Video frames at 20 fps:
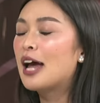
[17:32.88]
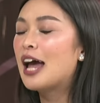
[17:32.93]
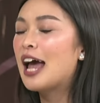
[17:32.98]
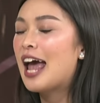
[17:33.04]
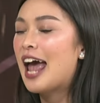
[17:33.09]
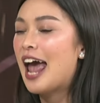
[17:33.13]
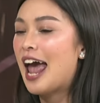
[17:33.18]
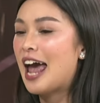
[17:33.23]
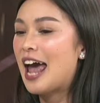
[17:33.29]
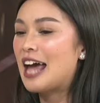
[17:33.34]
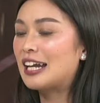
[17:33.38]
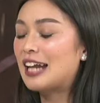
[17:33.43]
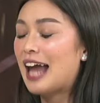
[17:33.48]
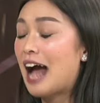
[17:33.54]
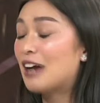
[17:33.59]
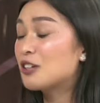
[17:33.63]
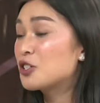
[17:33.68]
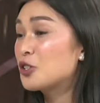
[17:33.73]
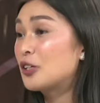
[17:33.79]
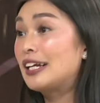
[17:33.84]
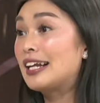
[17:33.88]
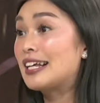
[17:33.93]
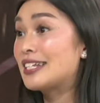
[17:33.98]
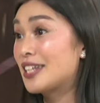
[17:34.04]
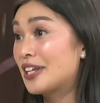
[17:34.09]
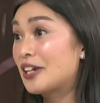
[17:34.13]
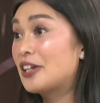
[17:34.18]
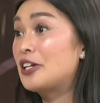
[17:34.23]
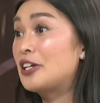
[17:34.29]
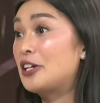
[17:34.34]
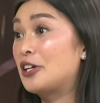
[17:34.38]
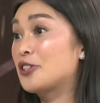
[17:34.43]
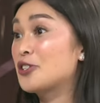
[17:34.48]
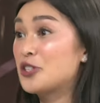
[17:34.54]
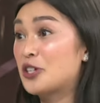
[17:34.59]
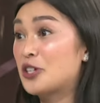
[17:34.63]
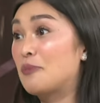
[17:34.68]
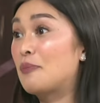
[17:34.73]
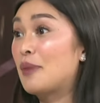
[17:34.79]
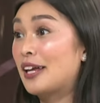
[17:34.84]
And actually less than a year, she
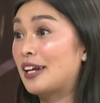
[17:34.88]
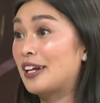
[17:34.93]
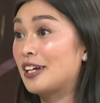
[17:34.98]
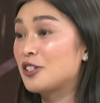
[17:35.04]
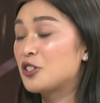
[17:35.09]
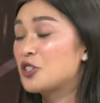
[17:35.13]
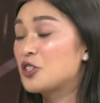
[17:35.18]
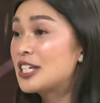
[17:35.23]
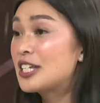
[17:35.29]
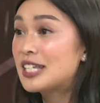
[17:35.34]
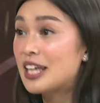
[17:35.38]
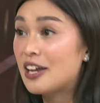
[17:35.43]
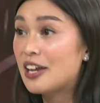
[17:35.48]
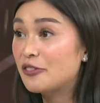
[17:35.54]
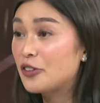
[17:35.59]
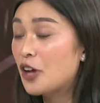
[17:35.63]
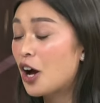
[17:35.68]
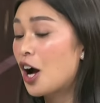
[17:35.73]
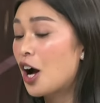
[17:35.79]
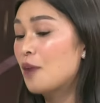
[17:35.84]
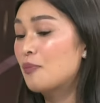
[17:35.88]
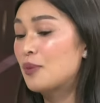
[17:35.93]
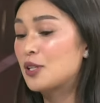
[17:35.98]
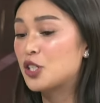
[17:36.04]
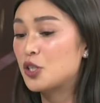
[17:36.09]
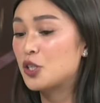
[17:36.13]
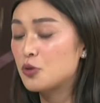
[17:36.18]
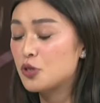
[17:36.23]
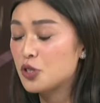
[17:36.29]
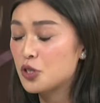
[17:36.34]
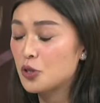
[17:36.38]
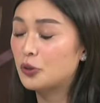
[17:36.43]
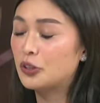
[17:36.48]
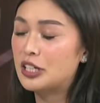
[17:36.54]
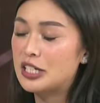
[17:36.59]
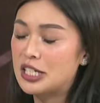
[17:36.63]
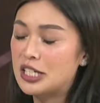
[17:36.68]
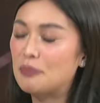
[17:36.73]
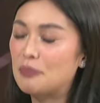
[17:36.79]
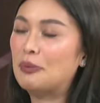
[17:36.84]
made it. She saved up and she was so
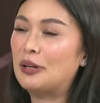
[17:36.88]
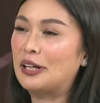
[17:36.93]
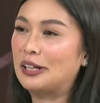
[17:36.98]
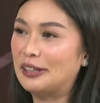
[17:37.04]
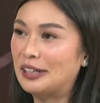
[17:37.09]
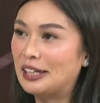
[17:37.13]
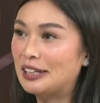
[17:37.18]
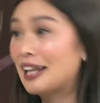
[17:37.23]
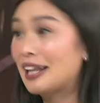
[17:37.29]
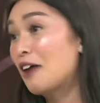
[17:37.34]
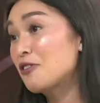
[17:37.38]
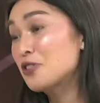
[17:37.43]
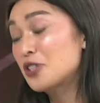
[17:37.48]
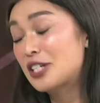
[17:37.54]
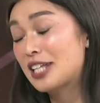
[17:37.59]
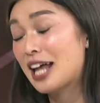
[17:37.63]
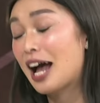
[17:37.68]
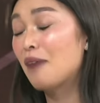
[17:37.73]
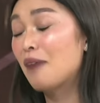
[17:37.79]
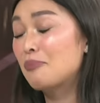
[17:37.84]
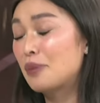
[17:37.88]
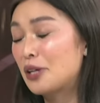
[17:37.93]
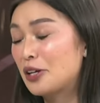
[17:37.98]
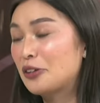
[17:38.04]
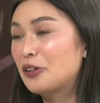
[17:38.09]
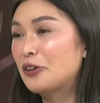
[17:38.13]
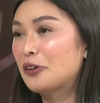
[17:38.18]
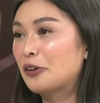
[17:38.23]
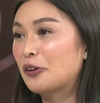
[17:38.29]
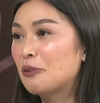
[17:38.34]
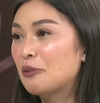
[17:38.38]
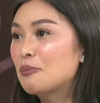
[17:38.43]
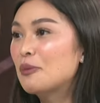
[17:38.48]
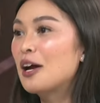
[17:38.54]
disciplined. And now she's happy in Europe.